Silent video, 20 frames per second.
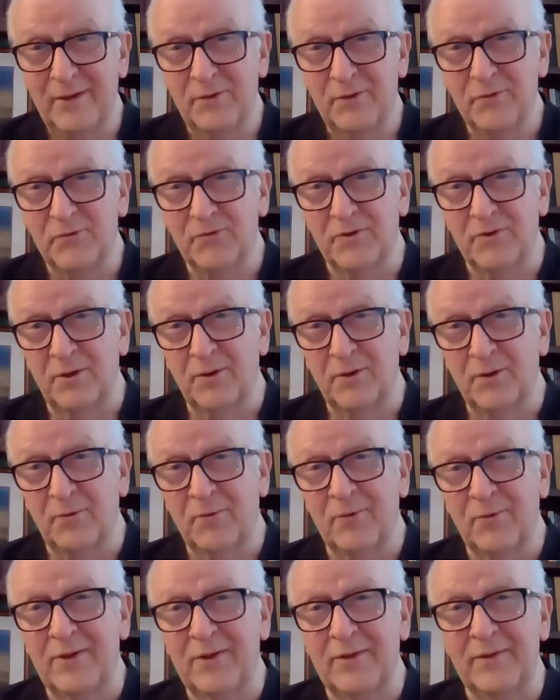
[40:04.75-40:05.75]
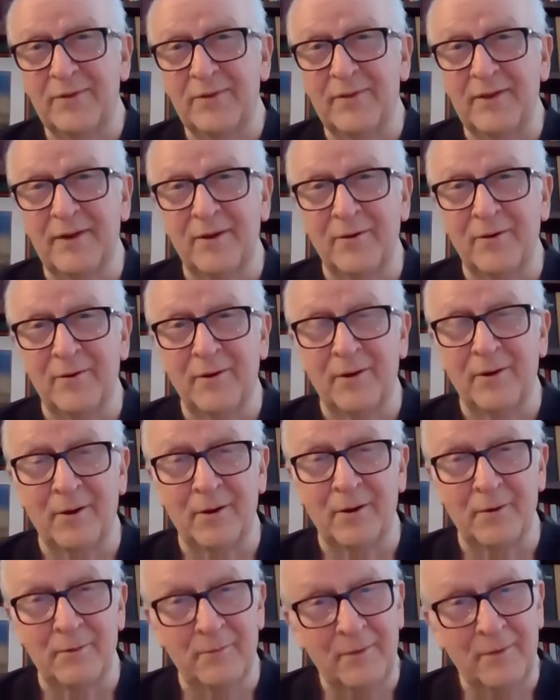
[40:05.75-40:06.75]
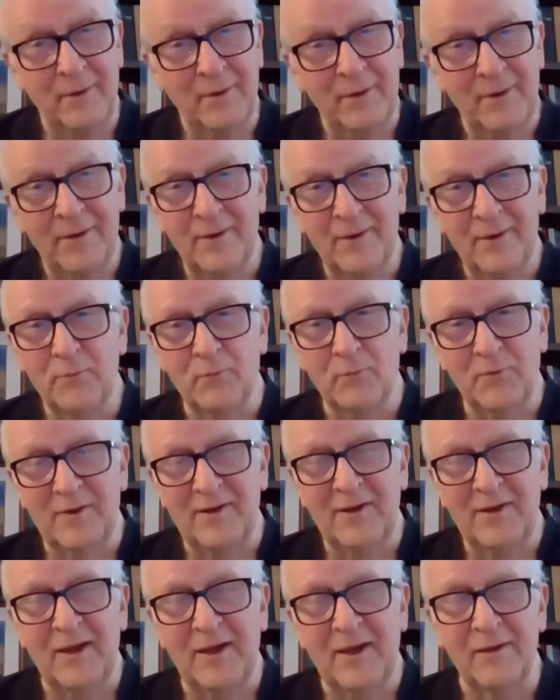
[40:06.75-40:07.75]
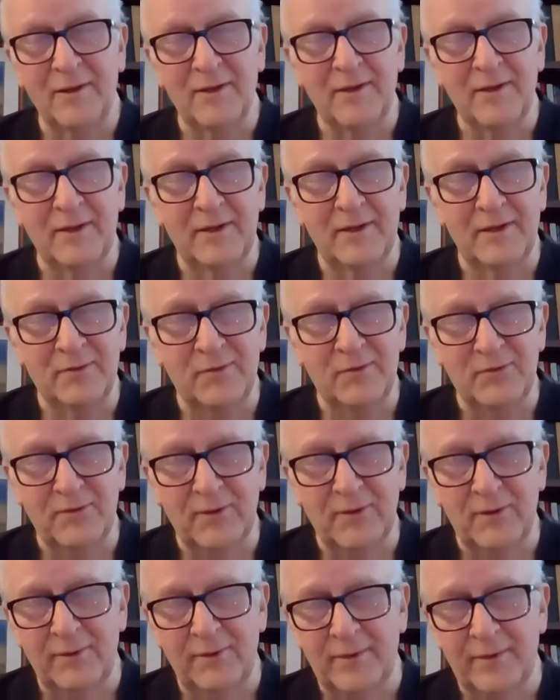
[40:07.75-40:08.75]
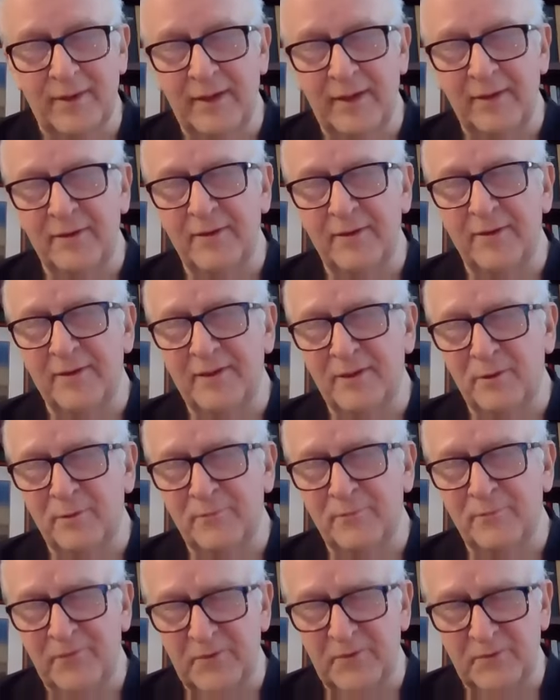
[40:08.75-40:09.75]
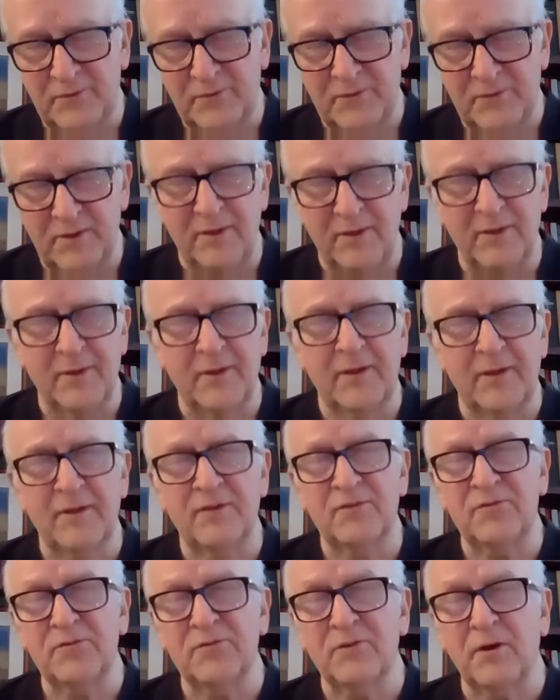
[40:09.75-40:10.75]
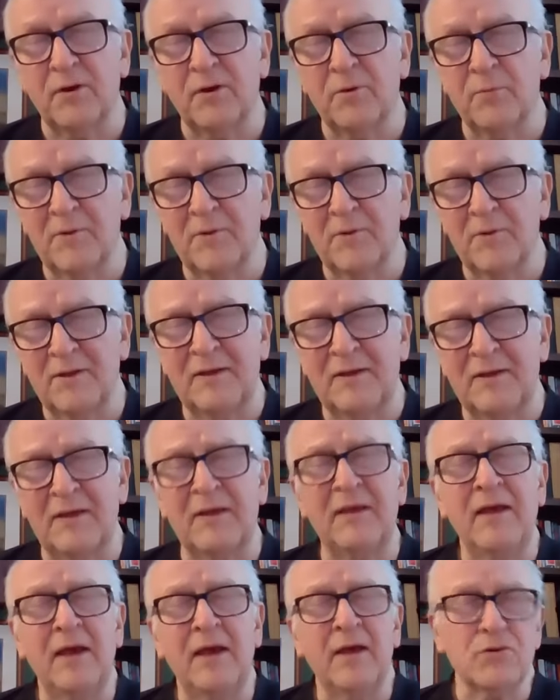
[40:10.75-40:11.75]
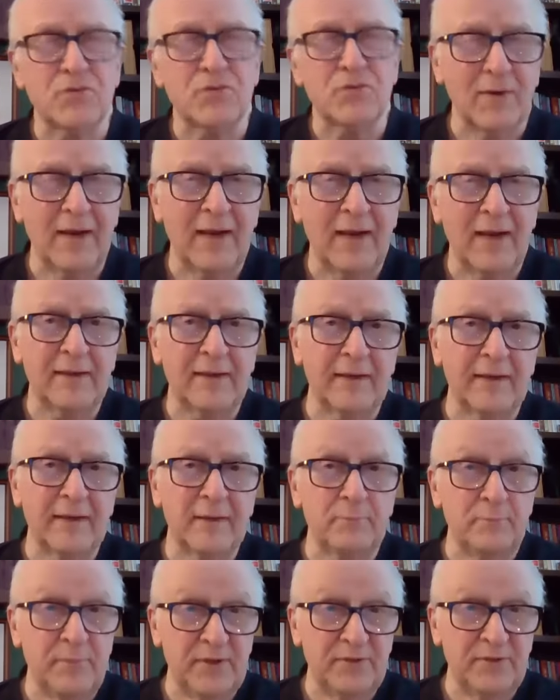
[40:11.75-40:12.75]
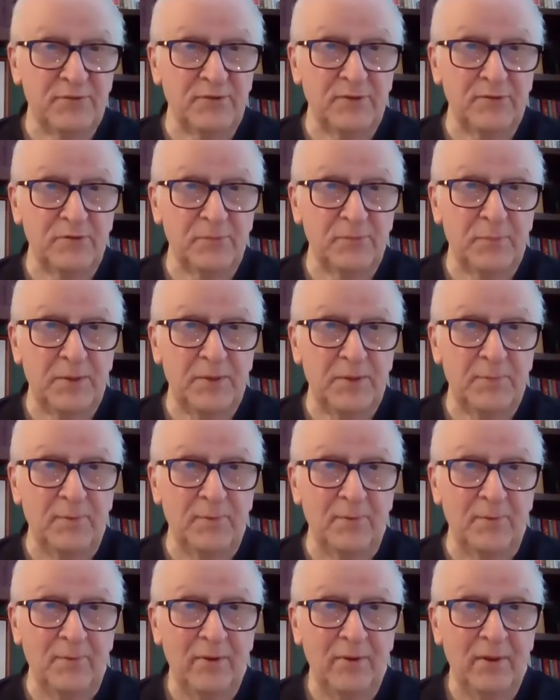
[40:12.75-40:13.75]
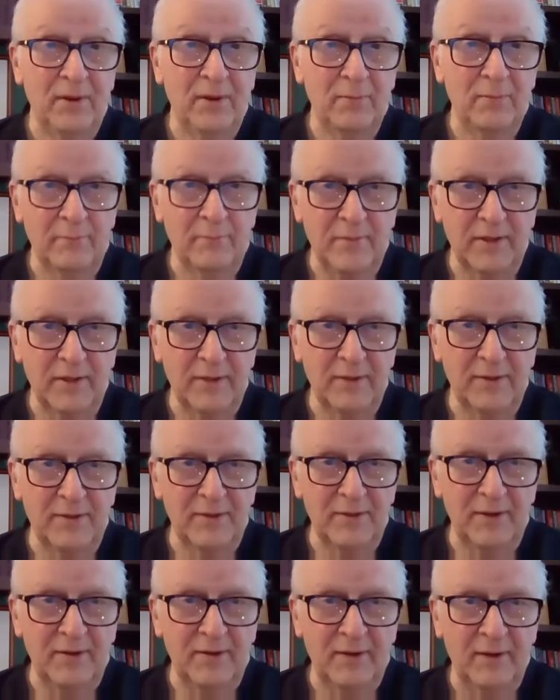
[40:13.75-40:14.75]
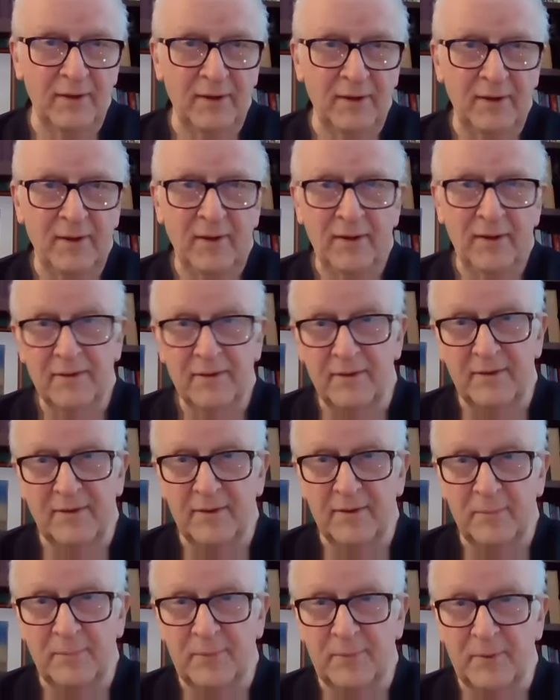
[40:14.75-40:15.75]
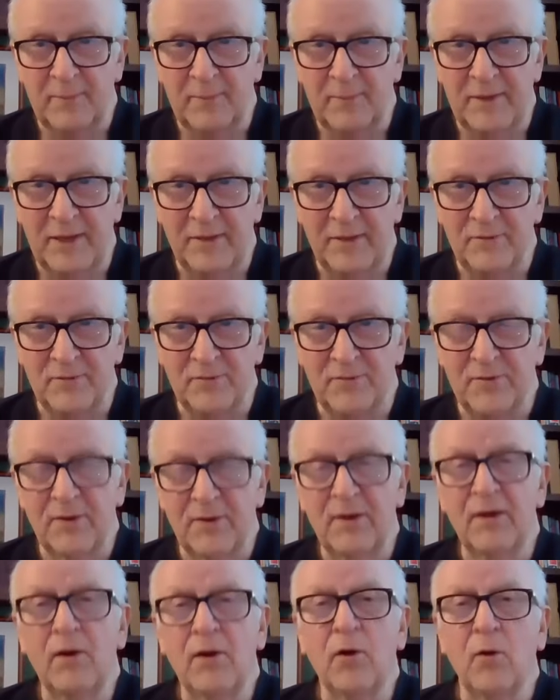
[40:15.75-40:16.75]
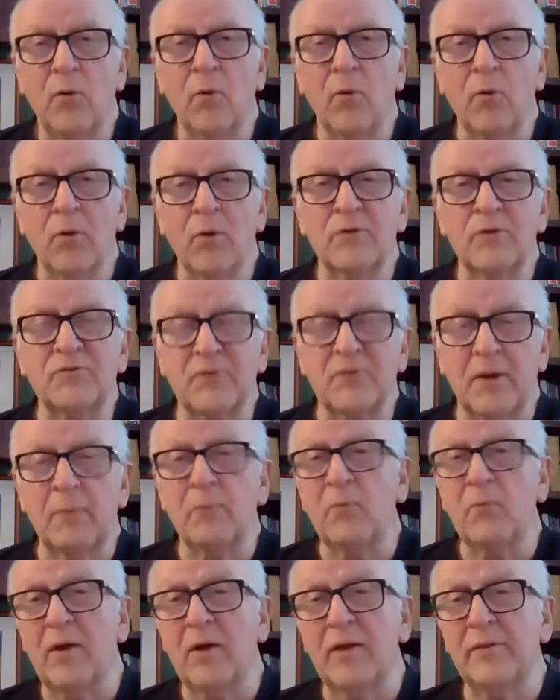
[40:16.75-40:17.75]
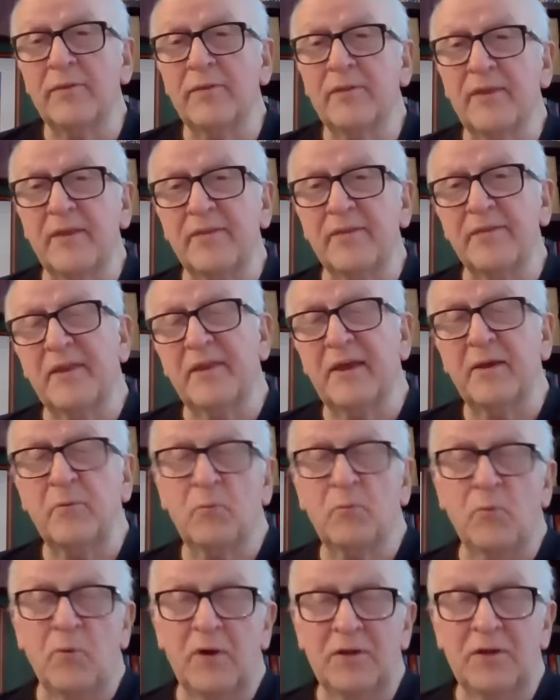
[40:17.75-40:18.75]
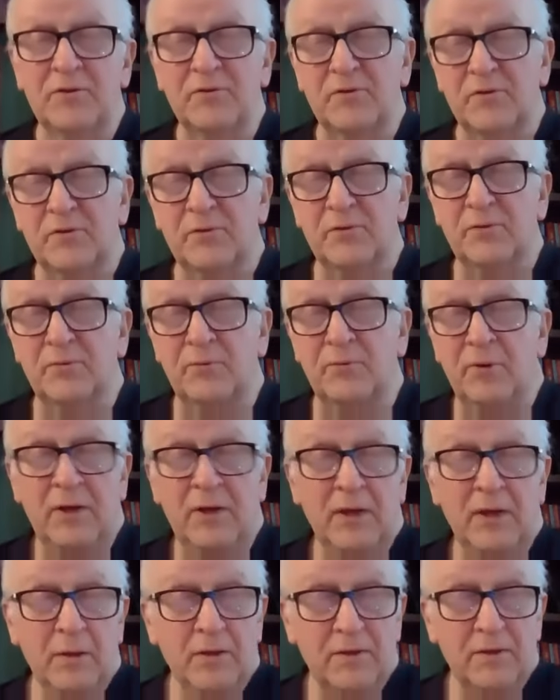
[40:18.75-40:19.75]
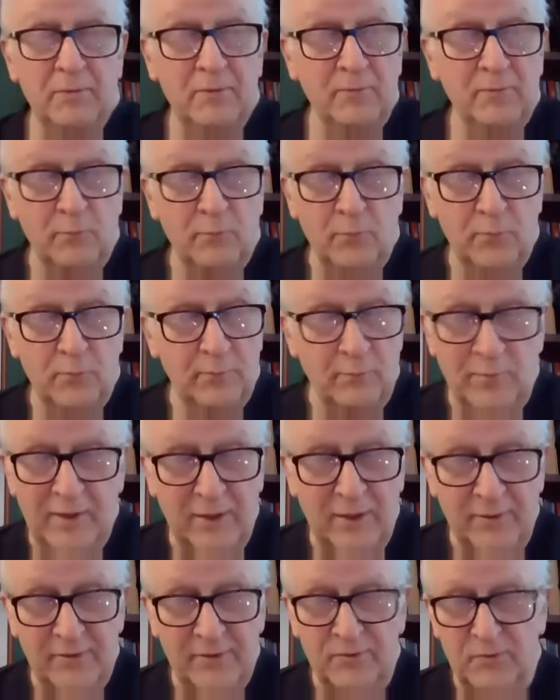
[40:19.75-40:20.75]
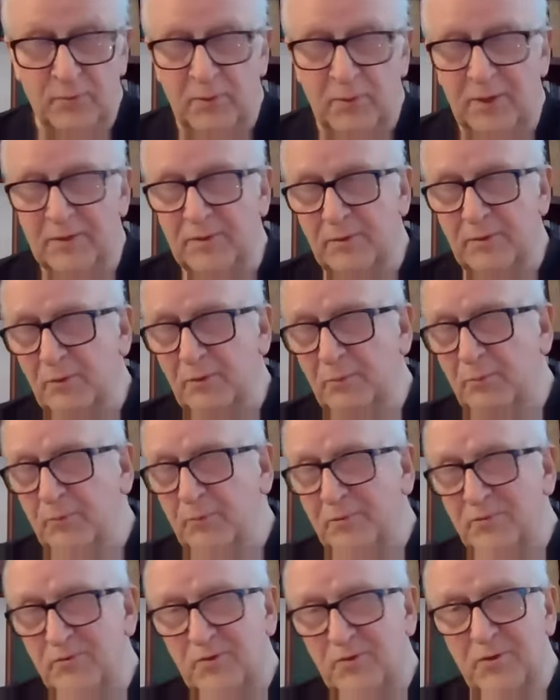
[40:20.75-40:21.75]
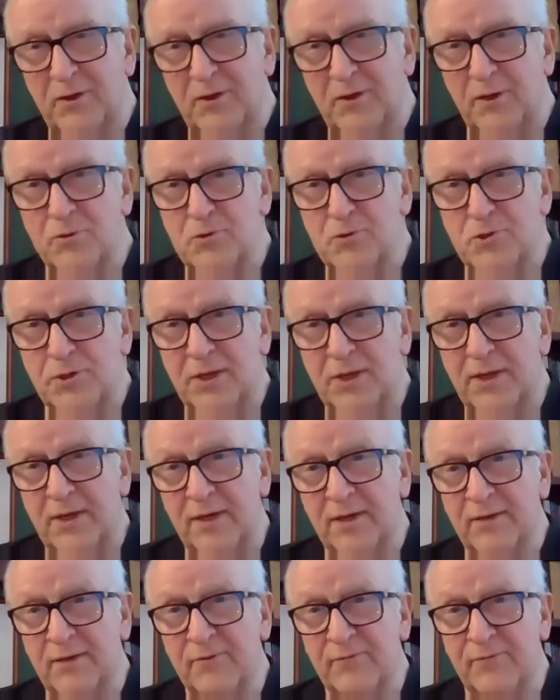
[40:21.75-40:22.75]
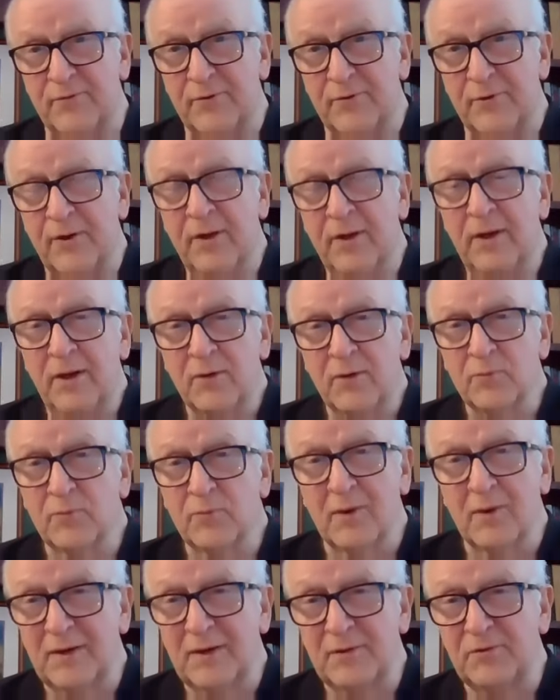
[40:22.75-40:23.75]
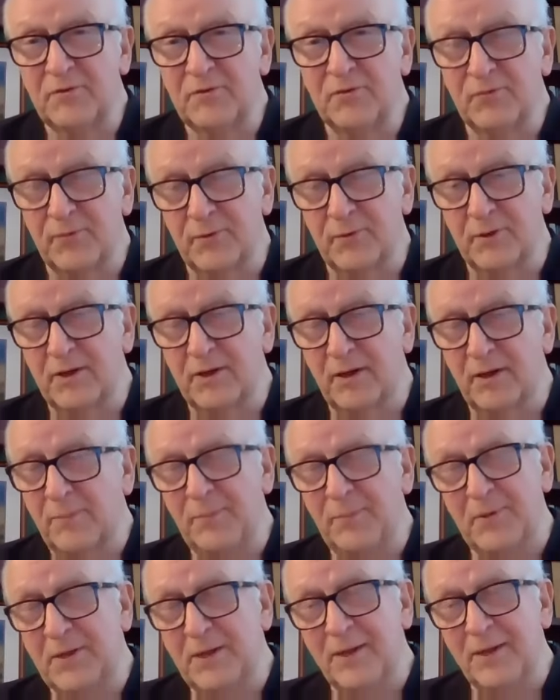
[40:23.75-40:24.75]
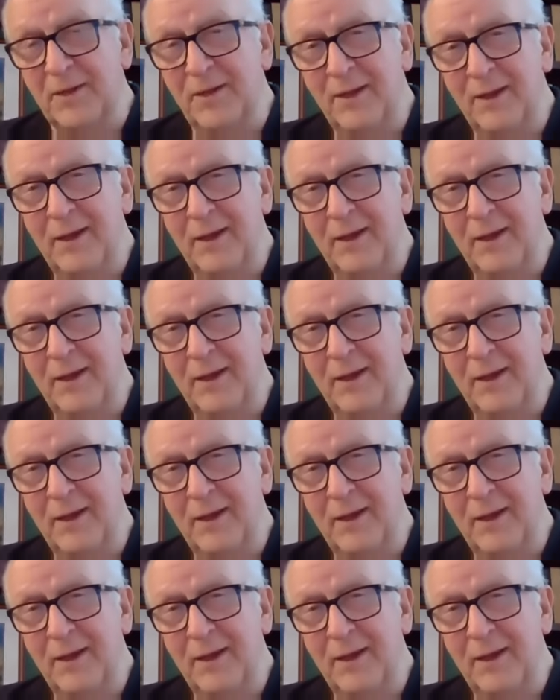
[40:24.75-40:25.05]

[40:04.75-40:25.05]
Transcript: So there are realities that the facilities are really tracking business people, military, diplomats, or someone that they want to. Well, this one group was negotiating for rights for a company.